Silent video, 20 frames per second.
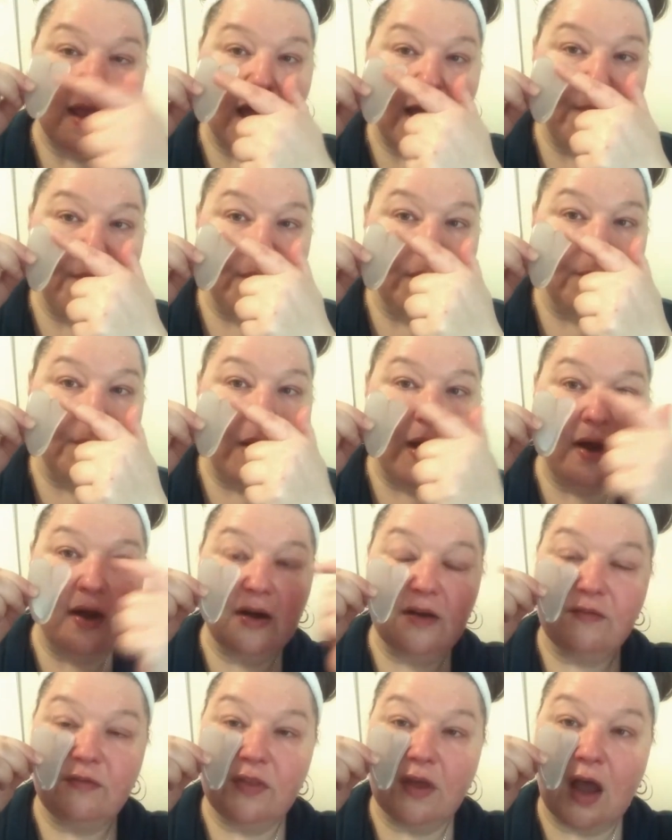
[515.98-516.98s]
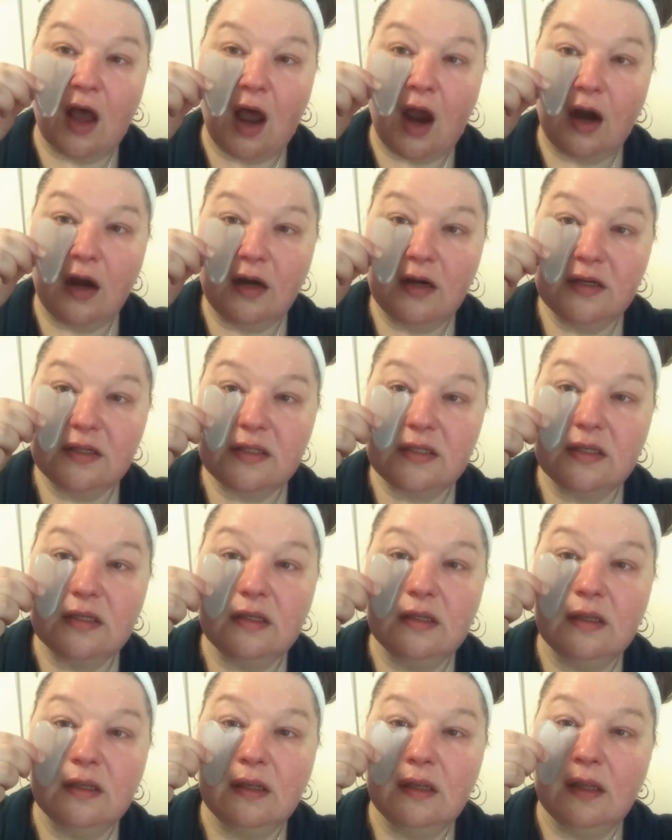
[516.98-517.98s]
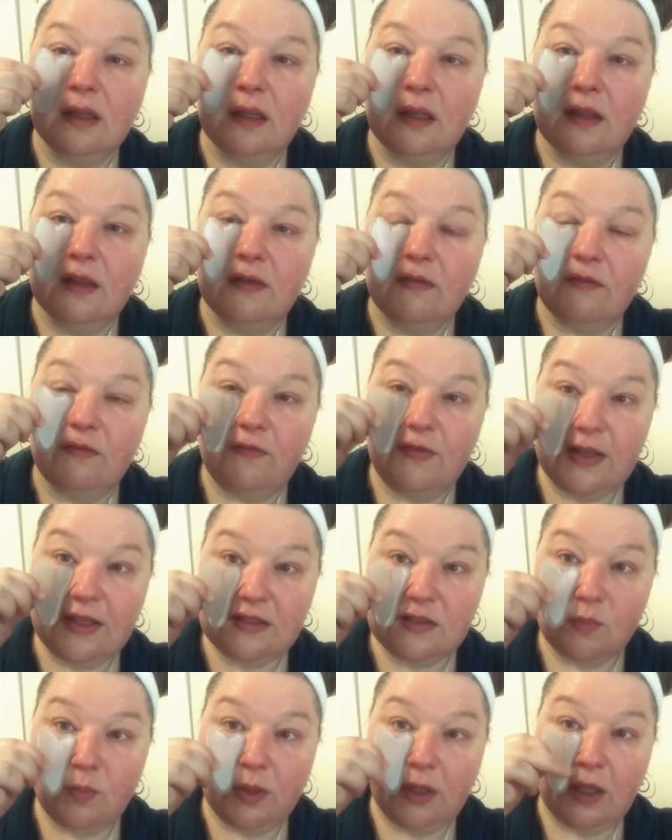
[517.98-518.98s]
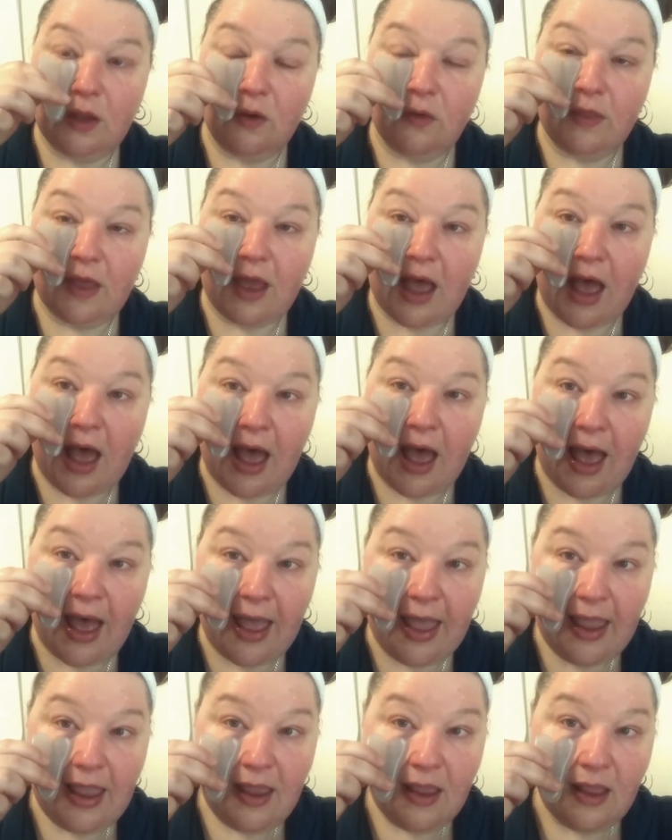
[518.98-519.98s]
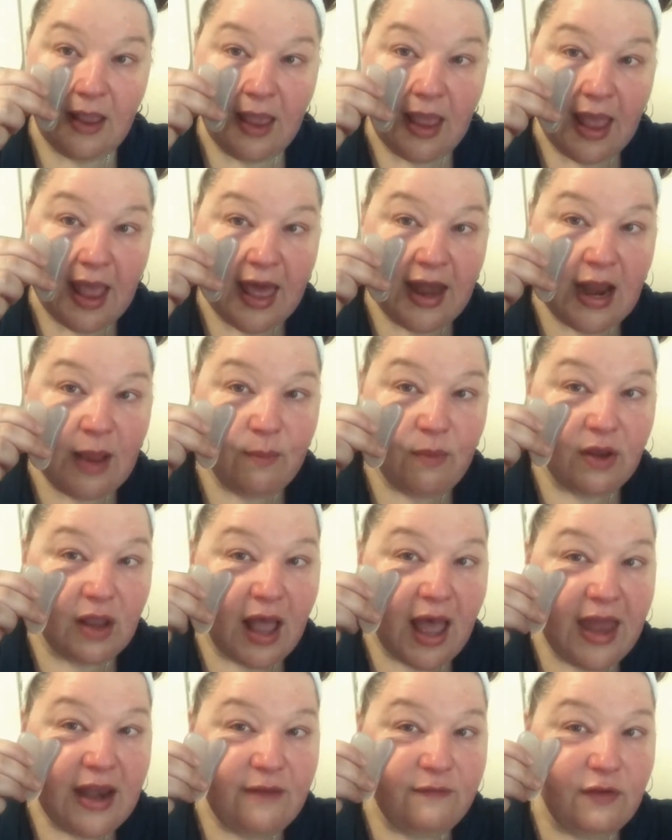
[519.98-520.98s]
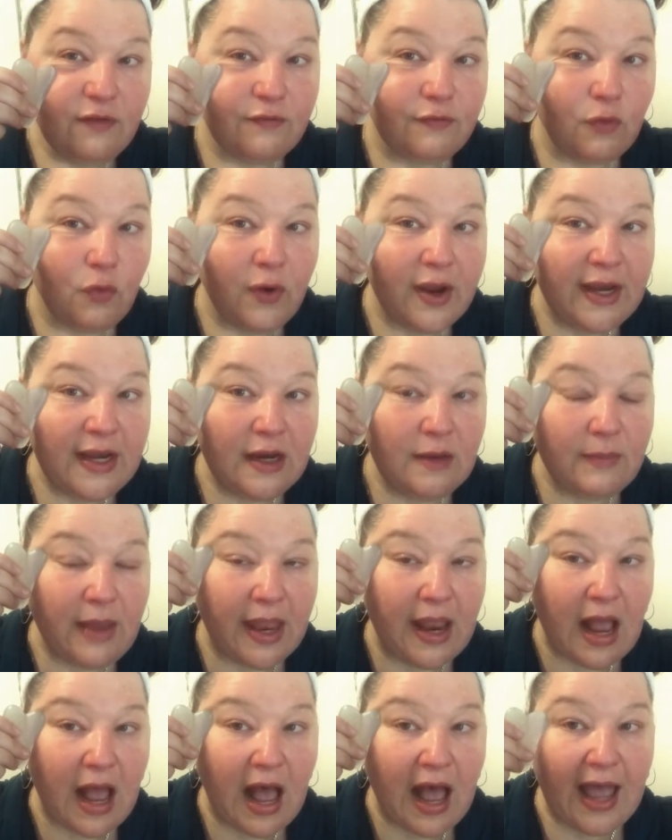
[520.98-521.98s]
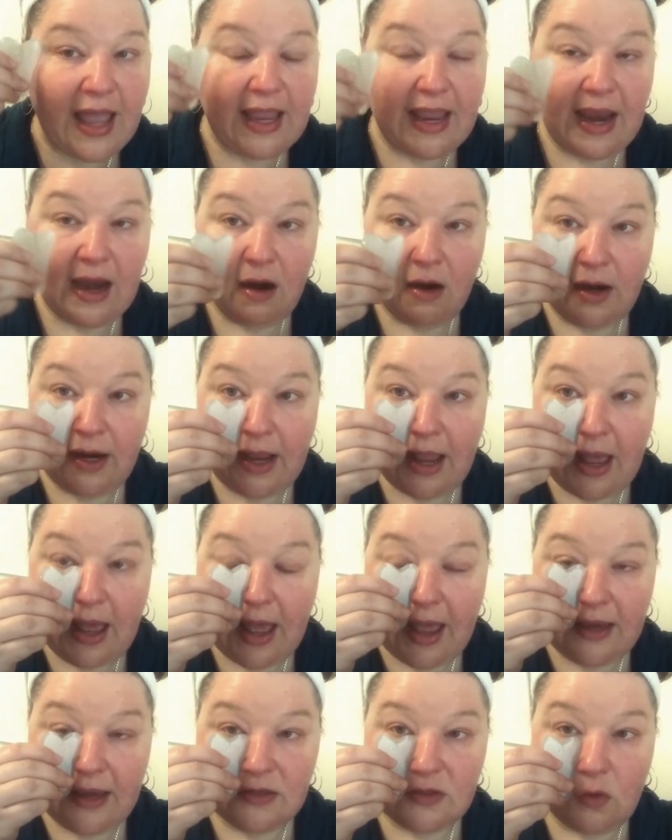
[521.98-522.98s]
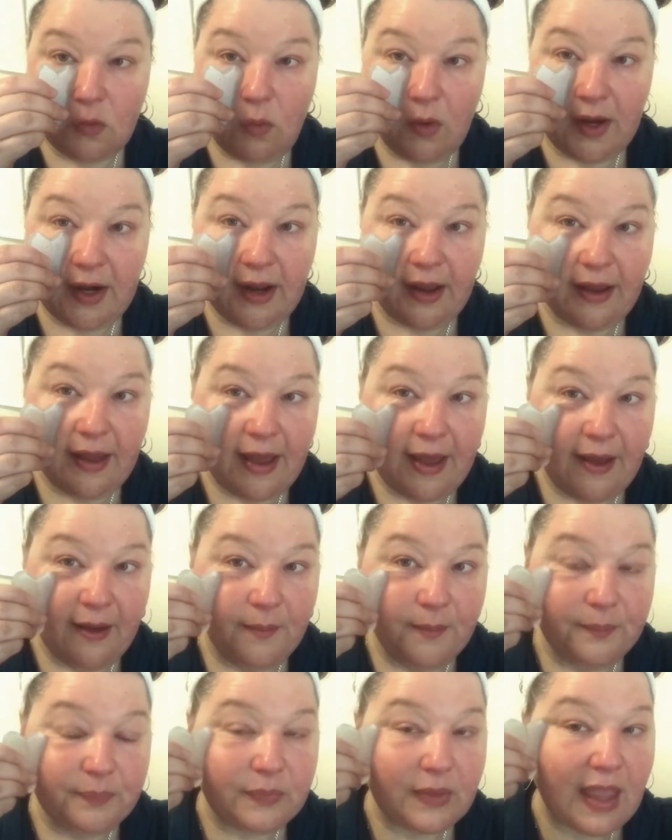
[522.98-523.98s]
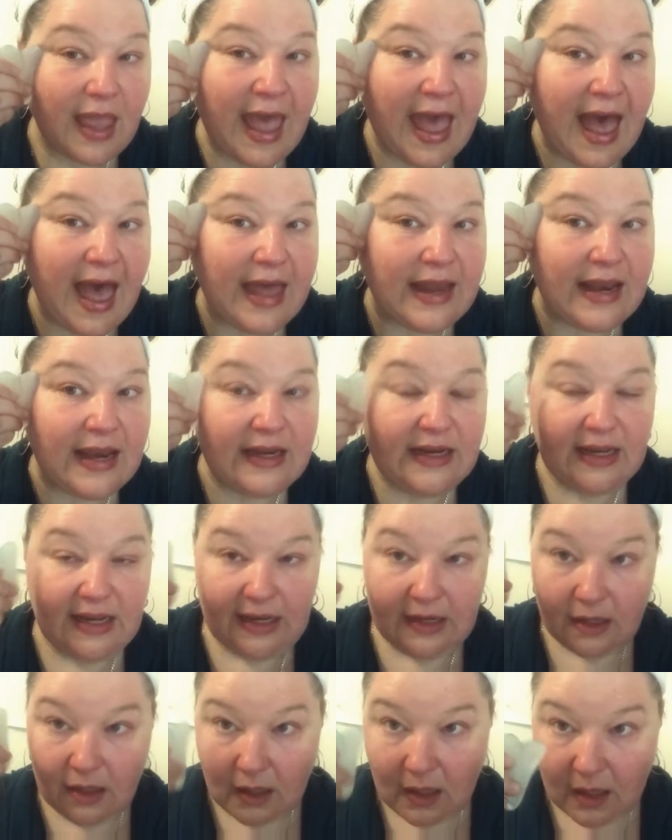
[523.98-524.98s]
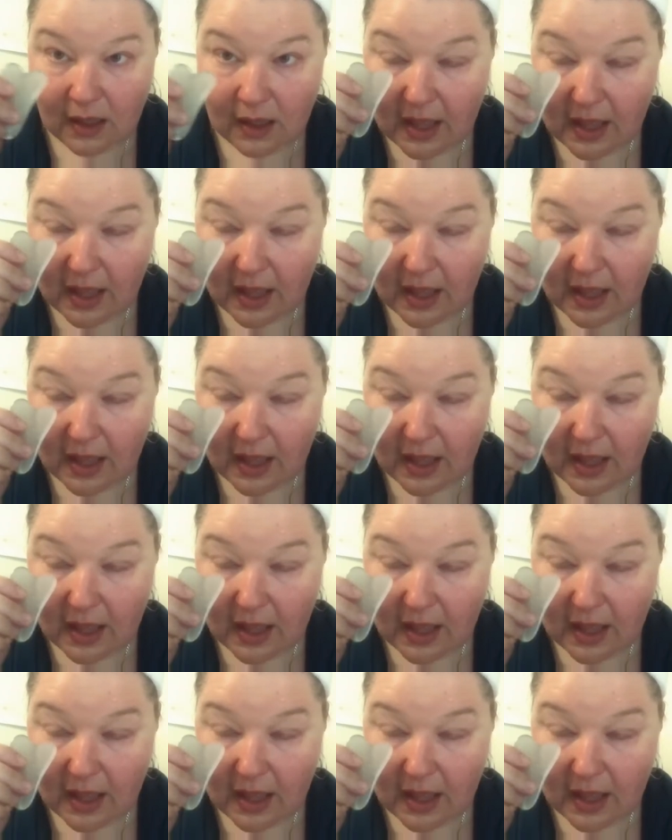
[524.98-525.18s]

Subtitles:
upper part of the heart fits below the eye. And I'm kind of avoiding my eye area. I don't want to add any